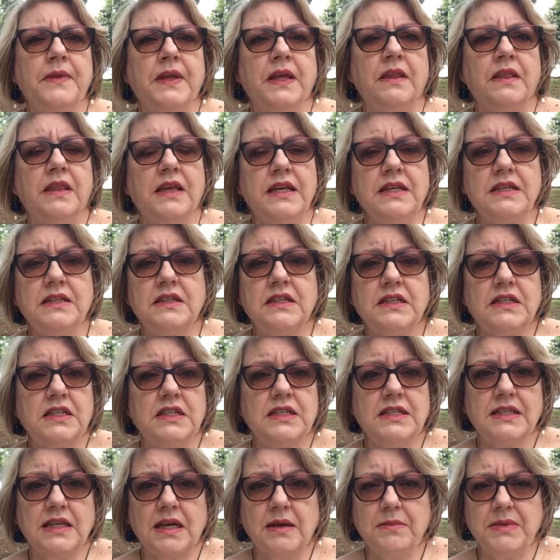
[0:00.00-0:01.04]
These are just
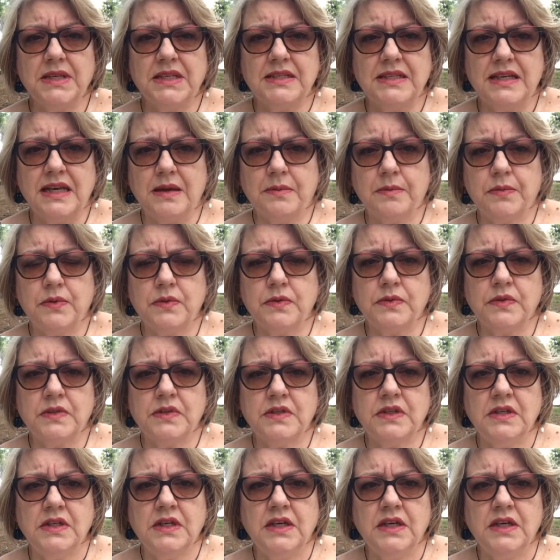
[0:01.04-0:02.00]
some examples.